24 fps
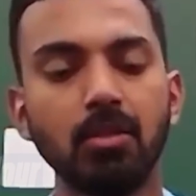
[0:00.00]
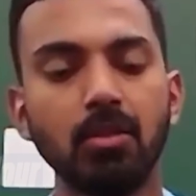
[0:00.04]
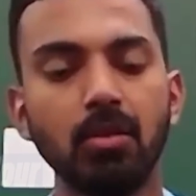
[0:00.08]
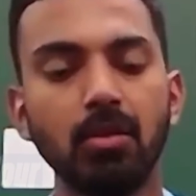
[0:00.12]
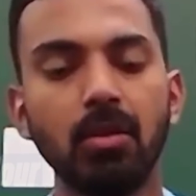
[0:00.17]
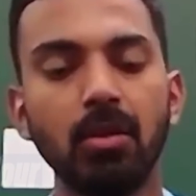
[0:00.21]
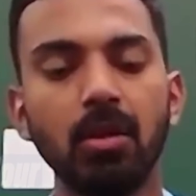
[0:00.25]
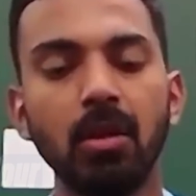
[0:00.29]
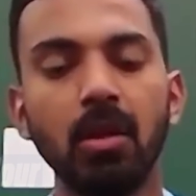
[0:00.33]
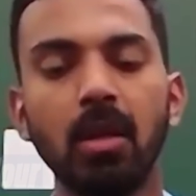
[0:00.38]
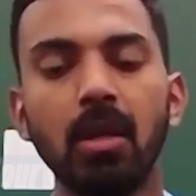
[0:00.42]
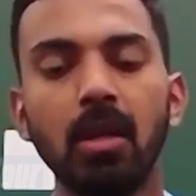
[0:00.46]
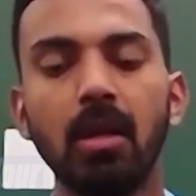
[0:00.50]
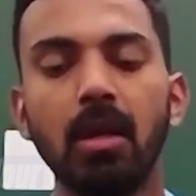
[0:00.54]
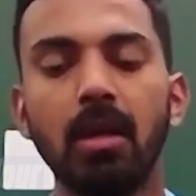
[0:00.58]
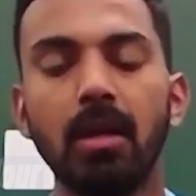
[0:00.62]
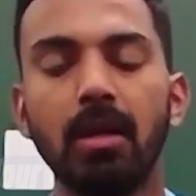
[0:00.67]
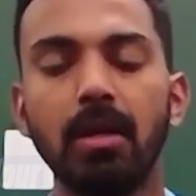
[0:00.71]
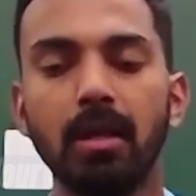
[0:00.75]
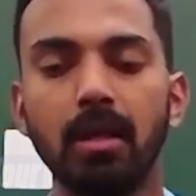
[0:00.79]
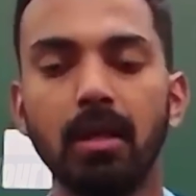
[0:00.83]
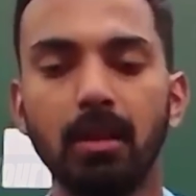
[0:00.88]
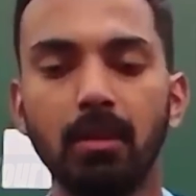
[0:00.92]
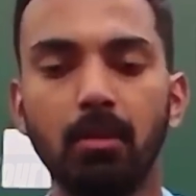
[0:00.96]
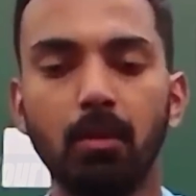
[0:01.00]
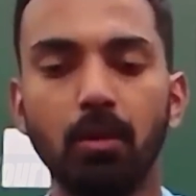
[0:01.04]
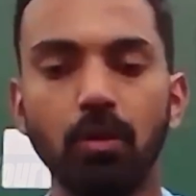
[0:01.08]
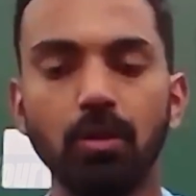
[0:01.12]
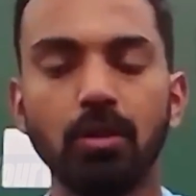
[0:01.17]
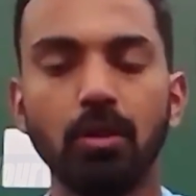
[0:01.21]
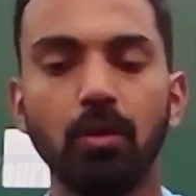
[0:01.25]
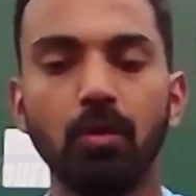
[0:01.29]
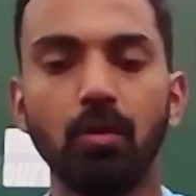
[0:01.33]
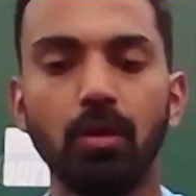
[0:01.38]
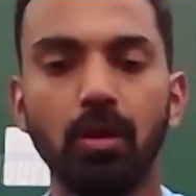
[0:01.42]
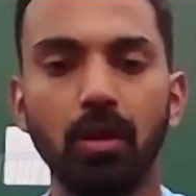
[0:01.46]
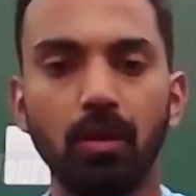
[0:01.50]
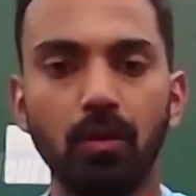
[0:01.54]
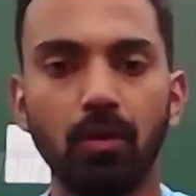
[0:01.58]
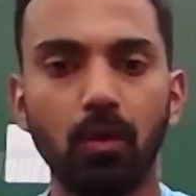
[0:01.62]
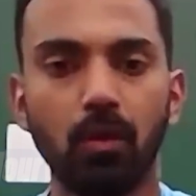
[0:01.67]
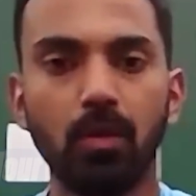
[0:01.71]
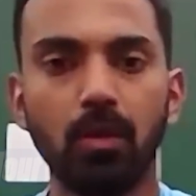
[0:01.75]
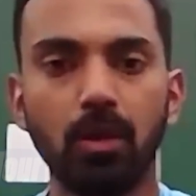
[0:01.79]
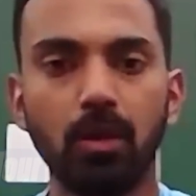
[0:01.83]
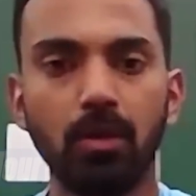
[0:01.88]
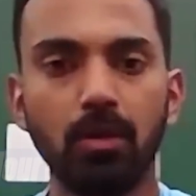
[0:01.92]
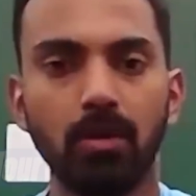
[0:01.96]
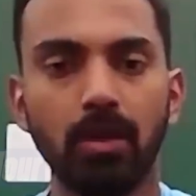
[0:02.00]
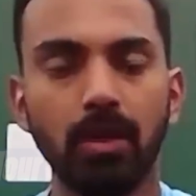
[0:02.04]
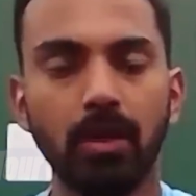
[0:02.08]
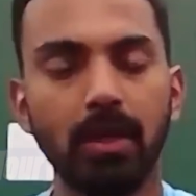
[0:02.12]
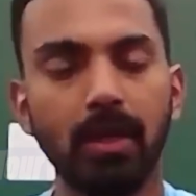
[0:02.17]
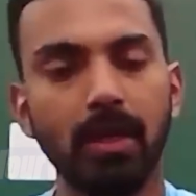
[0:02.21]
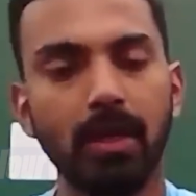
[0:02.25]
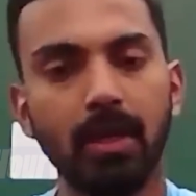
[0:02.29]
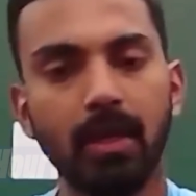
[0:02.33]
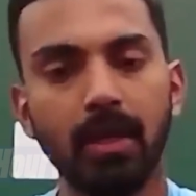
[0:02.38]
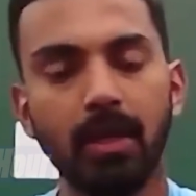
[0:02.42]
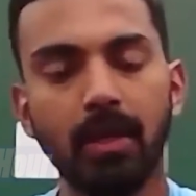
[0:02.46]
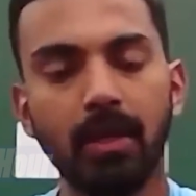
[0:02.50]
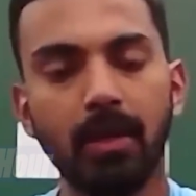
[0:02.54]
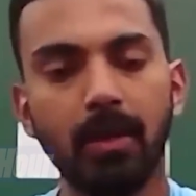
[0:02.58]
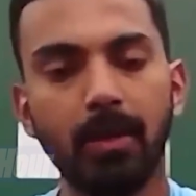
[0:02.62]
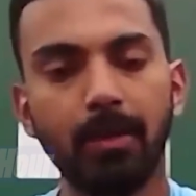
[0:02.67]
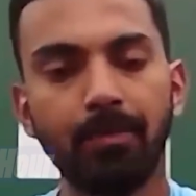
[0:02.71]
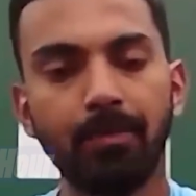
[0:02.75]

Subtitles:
So yeah, the boys are looking forward to it, and